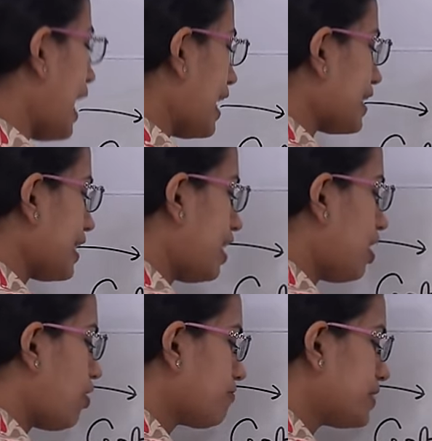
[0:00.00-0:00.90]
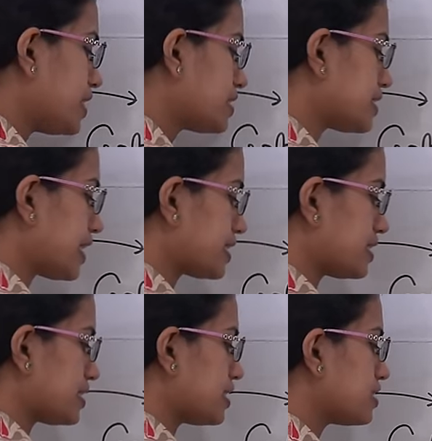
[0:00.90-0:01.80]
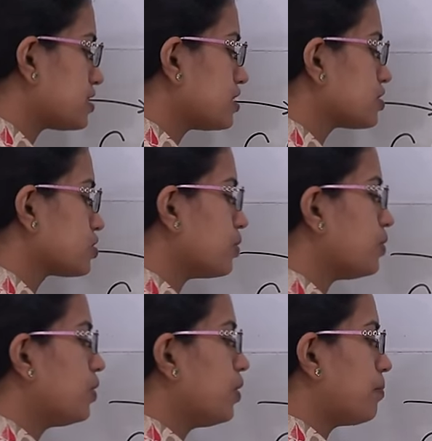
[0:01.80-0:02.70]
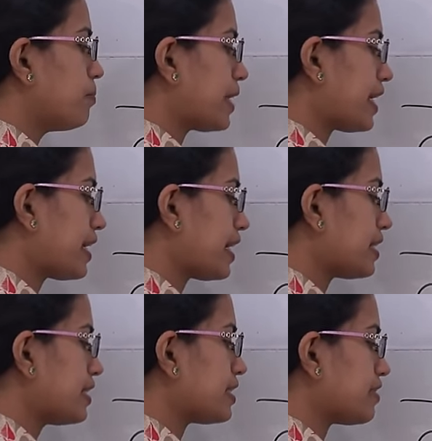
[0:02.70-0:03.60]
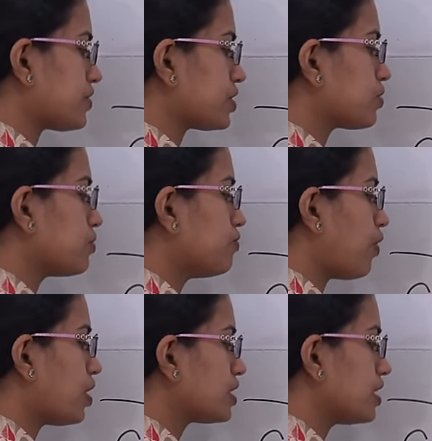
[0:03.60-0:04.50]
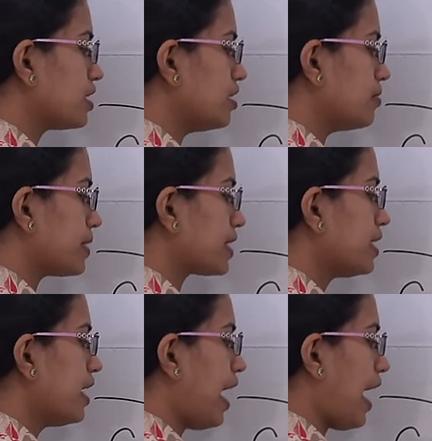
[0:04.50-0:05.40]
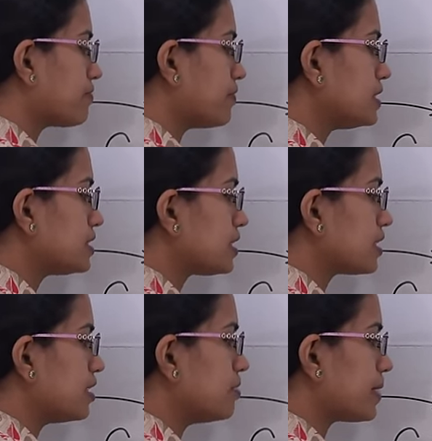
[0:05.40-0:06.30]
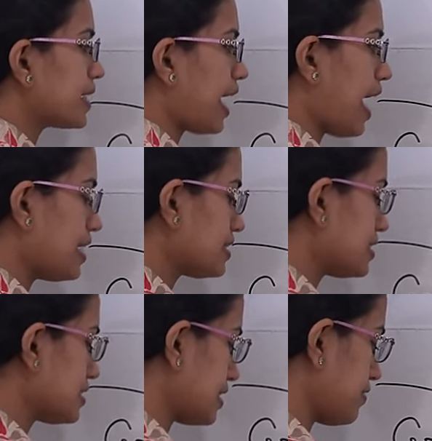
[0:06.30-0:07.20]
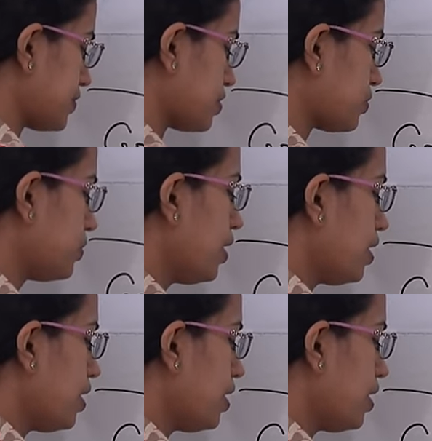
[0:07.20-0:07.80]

idea of these taxes is to bring in revenue for the government, and once the government has this revenue,